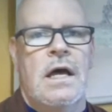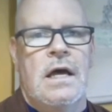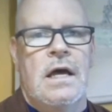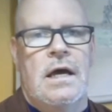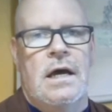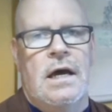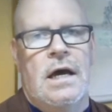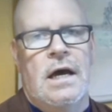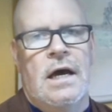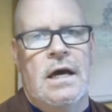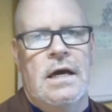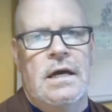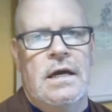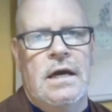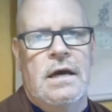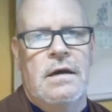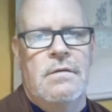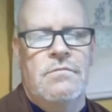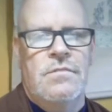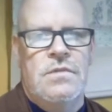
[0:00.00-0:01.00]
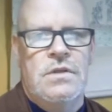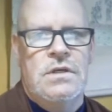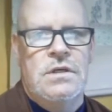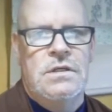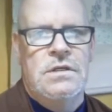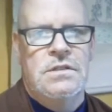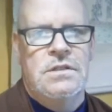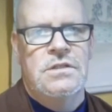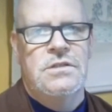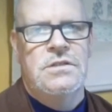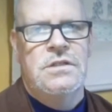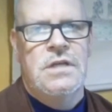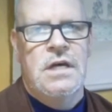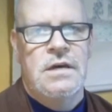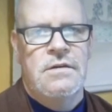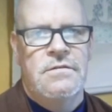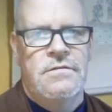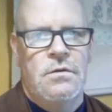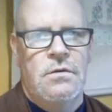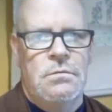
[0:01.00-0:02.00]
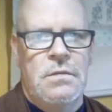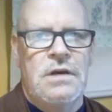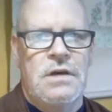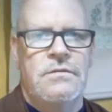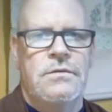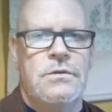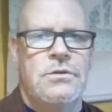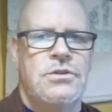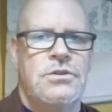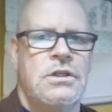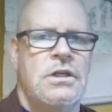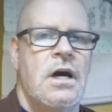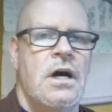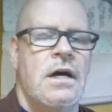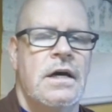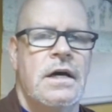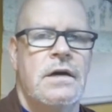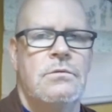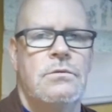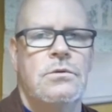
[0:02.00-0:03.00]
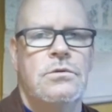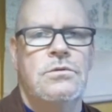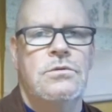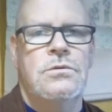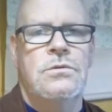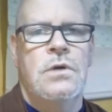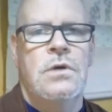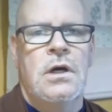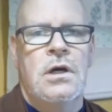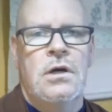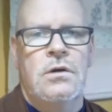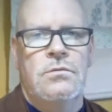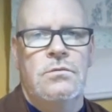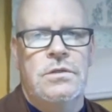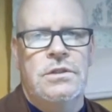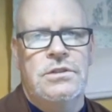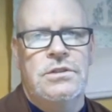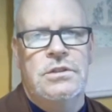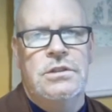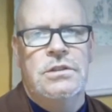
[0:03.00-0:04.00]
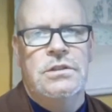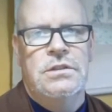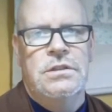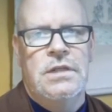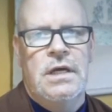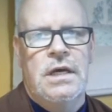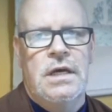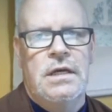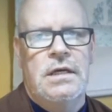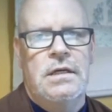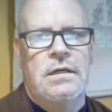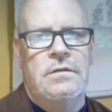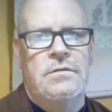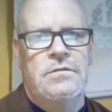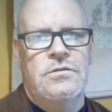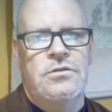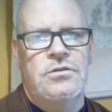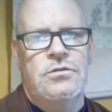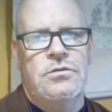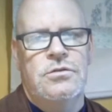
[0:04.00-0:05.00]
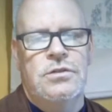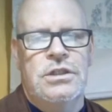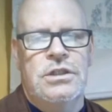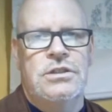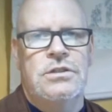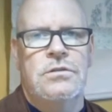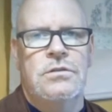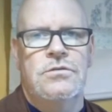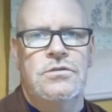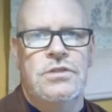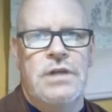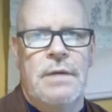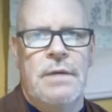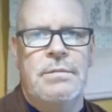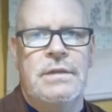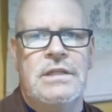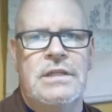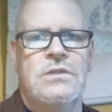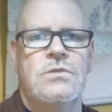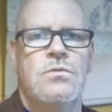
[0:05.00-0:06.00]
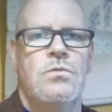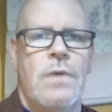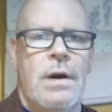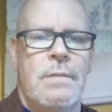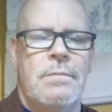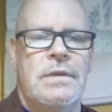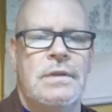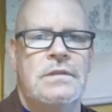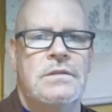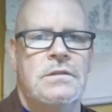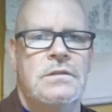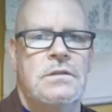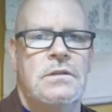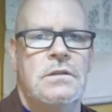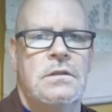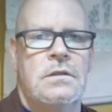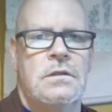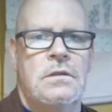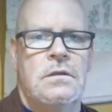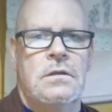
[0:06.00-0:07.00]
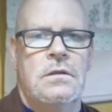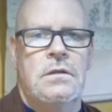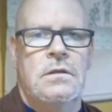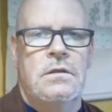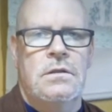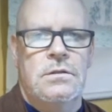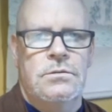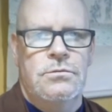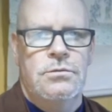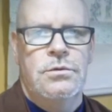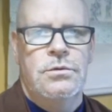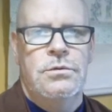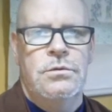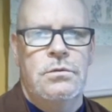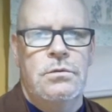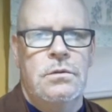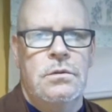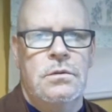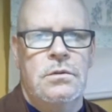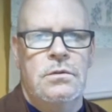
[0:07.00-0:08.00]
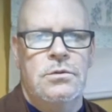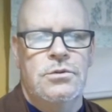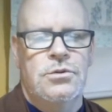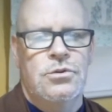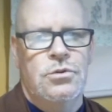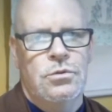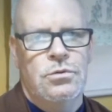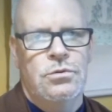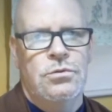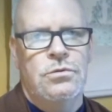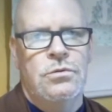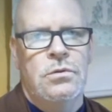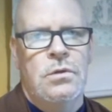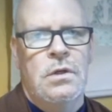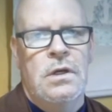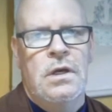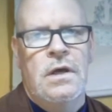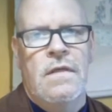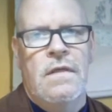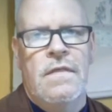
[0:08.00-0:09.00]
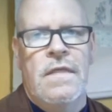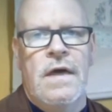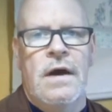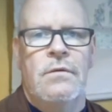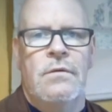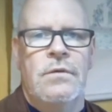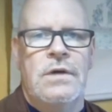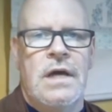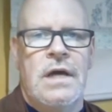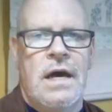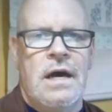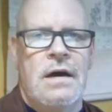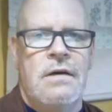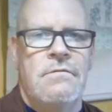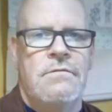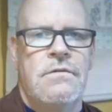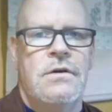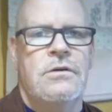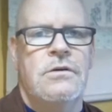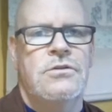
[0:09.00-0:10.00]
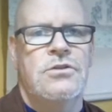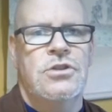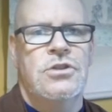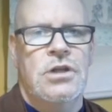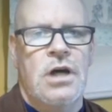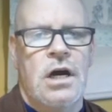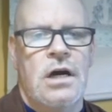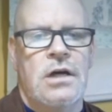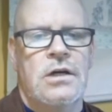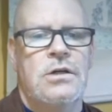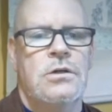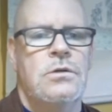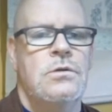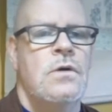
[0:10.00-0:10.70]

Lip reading: I am the sensei for Meifushin Kageru, which is a traditional Japanese weapons ru or school that we have here in Chicago.